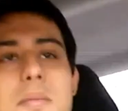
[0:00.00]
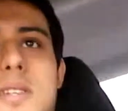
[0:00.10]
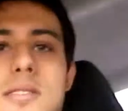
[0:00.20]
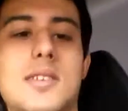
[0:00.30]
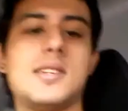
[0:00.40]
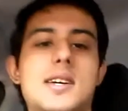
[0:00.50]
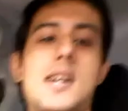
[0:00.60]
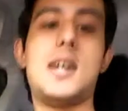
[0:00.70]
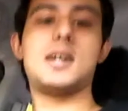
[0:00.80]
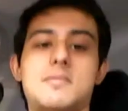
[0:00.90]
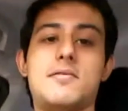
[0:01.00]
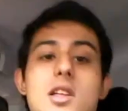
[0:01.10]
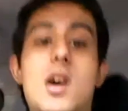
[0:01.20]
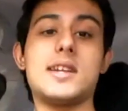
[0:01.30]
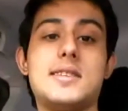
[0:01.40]
I'm just gonna
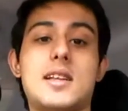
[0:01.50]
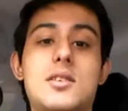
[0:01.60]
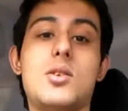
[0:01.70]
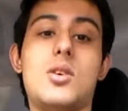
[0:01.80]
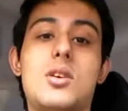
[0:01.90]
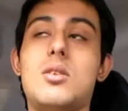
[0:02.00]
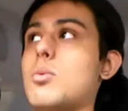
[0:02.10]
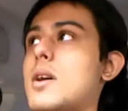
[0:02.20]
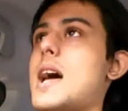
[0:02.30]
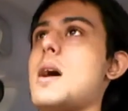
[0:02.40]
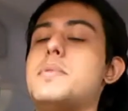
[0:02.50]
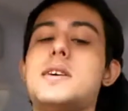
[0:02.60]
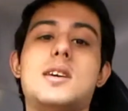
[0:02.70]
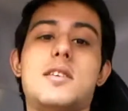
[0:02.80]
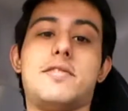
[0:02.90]
vlog and tell you all what
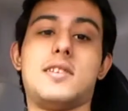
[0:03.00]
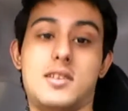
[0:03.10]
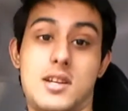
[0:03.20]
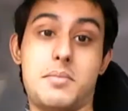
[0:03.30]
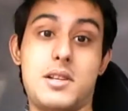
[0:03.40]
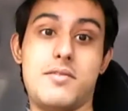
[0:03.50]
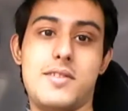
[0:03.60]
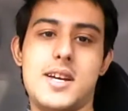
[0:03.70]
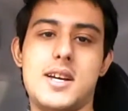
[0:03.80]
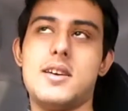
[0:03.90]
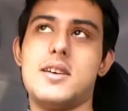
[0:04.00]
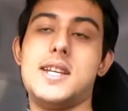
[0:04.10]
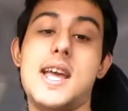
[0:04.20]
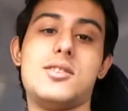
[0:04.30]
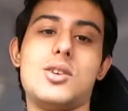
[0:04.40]
happened a couple of
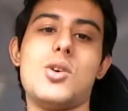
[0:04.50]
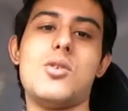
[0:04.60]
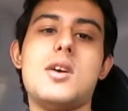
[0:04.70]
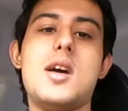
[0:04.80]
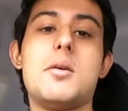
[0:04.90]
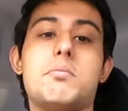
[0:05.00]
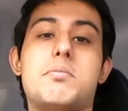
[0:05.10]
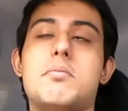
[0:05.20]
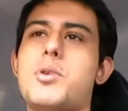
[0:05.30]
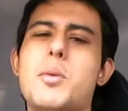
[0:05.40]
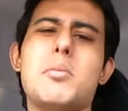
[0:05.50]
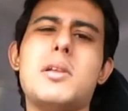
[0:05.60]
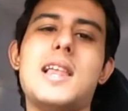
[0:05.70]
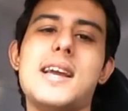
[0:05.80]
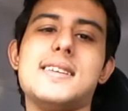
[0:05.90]
days ago,
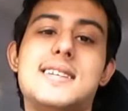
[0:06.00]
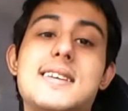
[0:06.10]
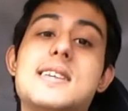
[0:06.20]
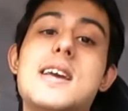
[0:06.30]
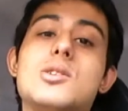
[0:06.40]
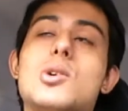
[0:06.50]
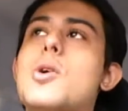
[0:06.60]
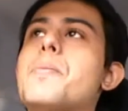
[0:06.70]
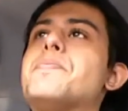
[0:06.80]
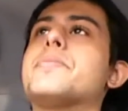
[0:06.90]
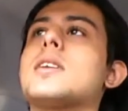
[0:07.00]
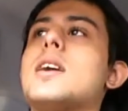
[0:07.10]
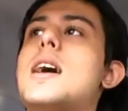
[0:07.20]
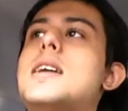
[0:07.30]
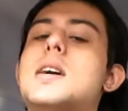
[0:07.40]
probably like 6 days ago.
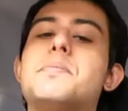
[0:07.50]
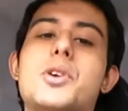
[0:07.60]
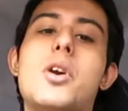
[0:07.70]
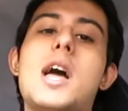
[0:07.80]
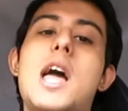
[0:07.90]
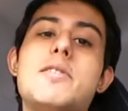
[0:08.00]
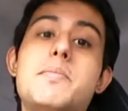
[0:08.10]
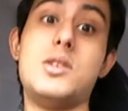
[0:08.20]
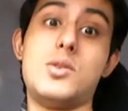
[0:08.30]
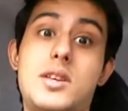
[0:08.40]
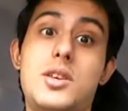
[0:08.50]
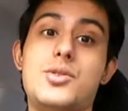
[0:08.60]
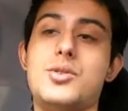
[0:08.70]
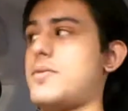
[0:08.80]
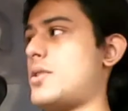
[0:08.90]
And I'm sorry I haven't been doing
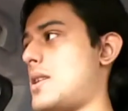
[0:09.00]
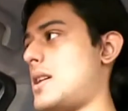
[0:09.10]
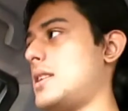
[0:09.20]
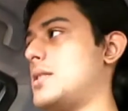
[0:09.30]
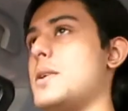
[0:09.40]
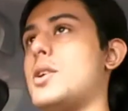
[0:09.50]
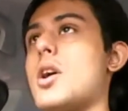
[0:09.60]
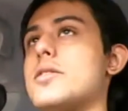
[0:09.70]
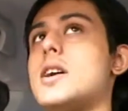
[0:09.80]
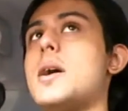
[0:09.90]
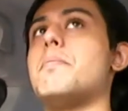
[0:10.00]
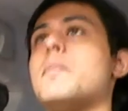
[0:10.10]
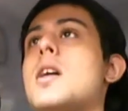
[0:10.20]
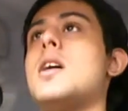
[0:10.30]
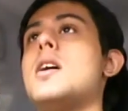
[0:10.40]
YouTube for a while. It's because, I
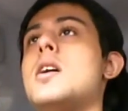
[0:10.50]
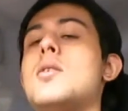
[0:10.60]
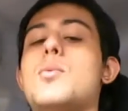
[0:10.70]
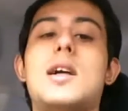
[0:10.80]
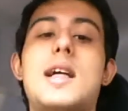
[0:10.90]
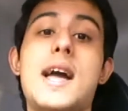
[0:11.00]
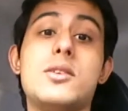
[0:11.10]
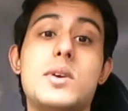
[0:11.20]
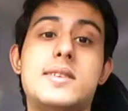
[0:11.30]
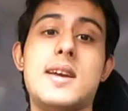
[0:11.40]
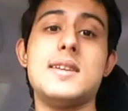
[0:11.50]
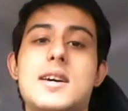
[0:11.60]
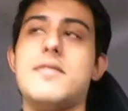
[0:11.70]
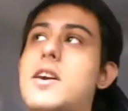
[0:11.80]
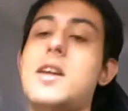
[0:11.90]
had to attend
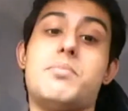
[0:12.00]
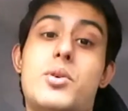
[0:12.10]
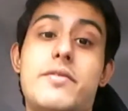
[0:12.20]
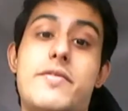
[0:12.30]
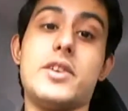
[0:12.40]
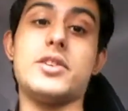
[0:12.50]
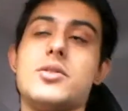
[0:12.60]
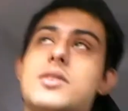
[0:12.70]
a very important function,